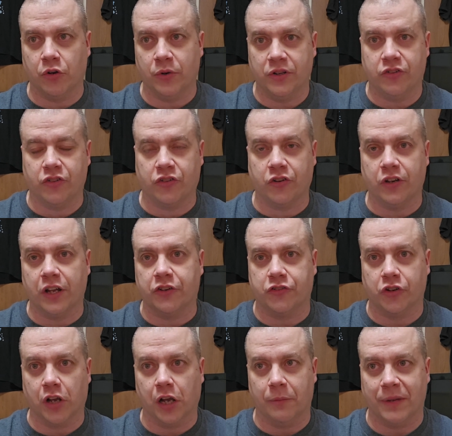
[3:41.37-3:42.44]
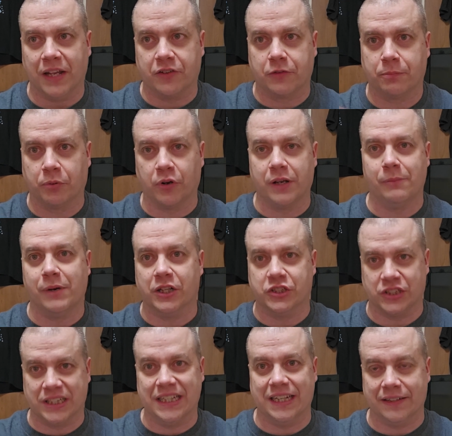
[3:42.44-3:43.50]
he's just a nut job. That's pretty much
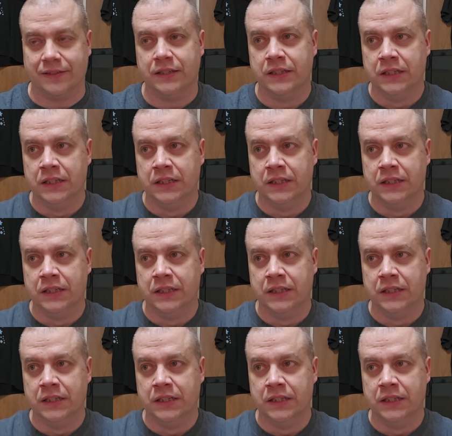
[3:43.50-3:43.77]
it.